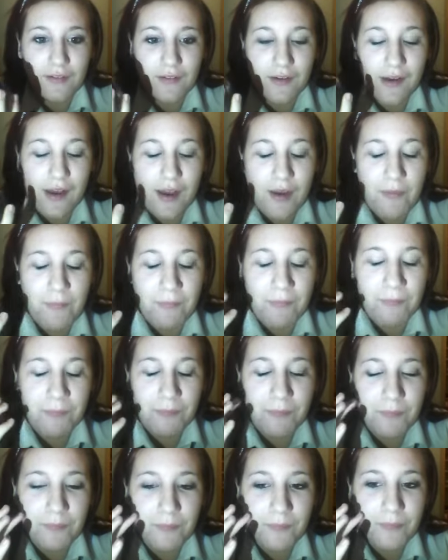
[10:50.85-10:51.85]
going
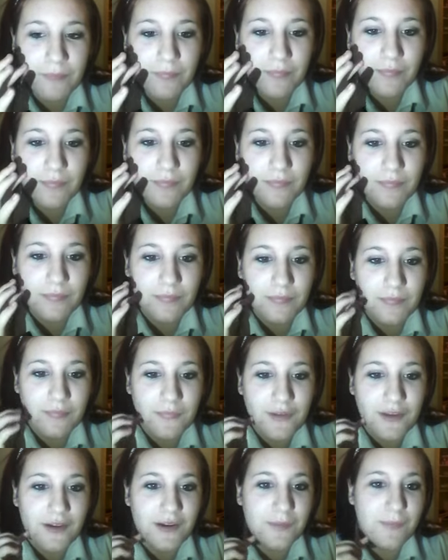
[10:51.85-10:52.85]

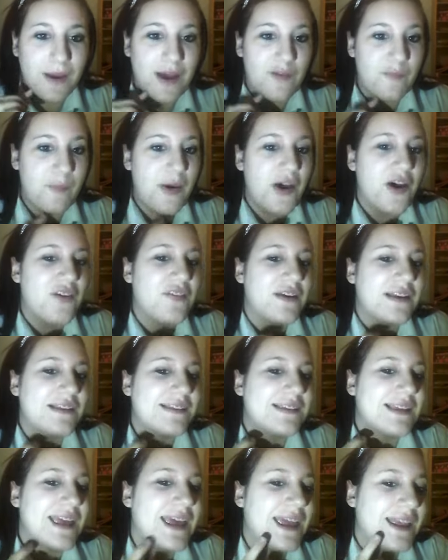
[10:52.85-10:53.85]
to have perfect
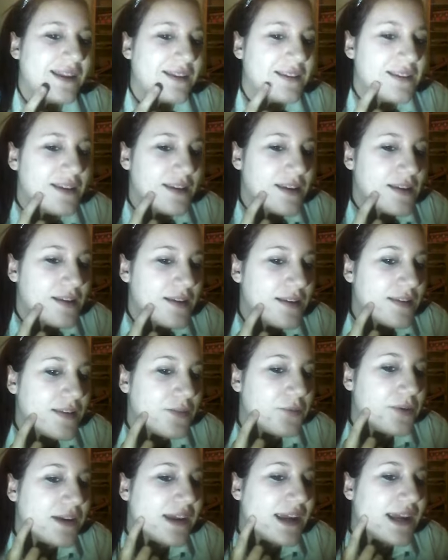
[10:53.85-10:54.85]
skin,
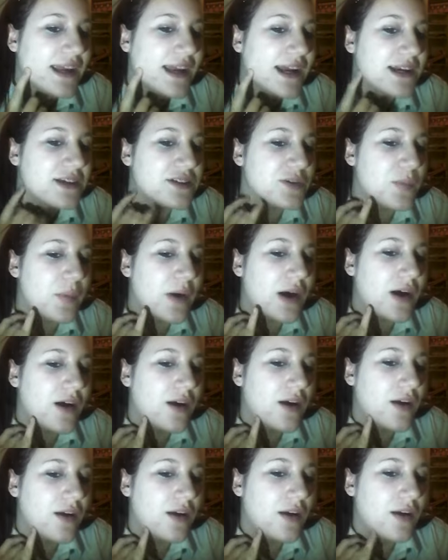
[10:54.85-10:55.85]
I'm a teenager, but
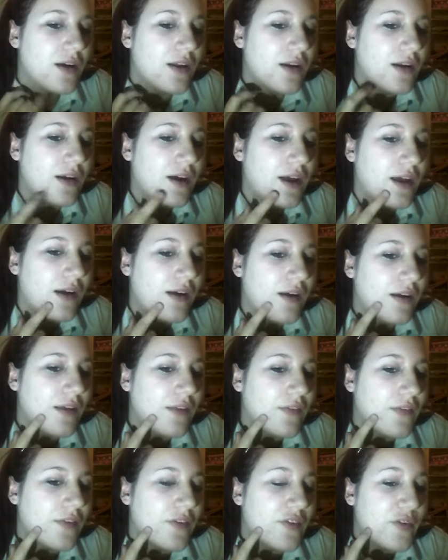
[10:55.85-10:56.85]
like
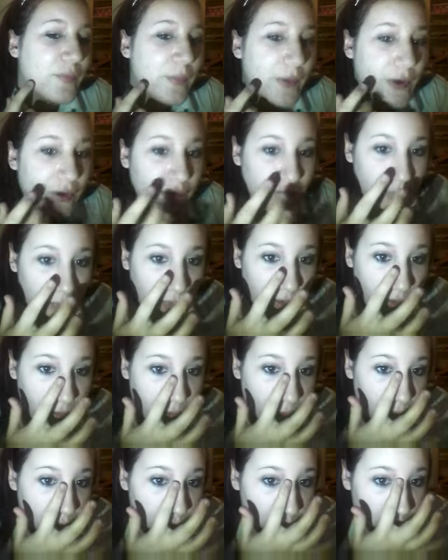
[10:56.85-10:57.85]
the spots
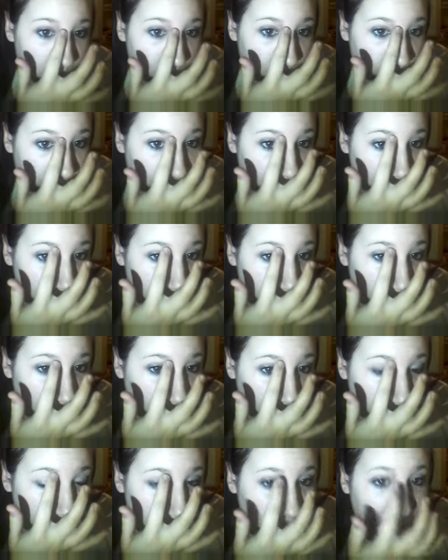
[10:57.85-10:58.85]
will become
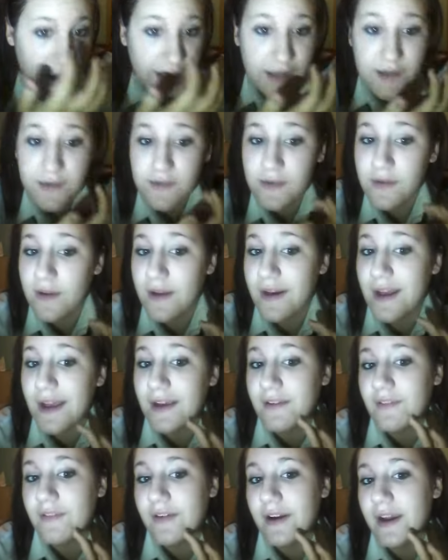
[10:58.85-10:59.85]
quite red and
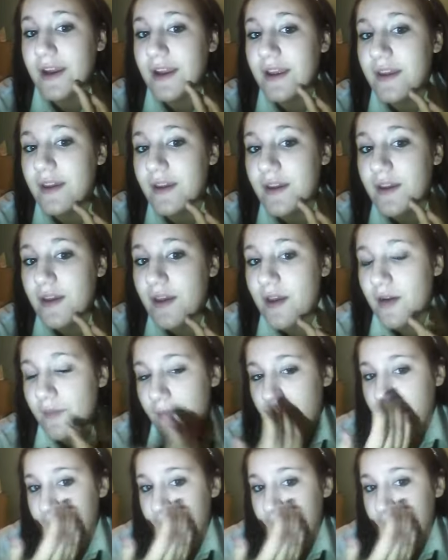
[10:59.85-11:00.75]
angry, but